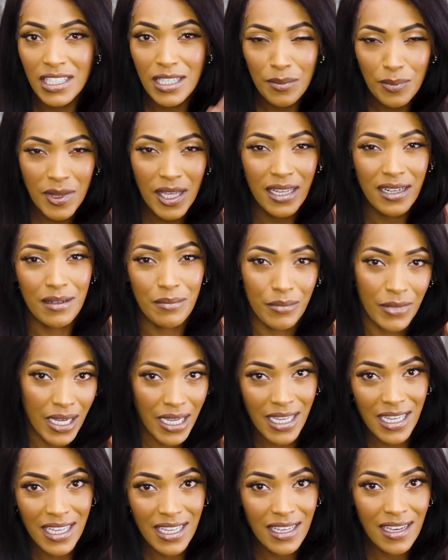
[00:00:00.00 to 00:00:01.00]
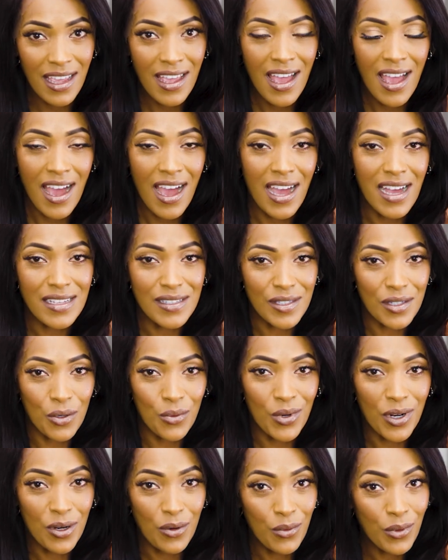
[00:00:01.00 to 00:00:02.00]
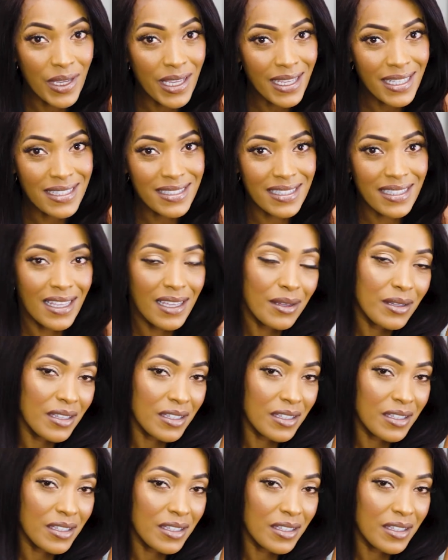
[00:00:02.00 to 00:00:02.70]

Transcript: Keep that in mind as you wear wigs,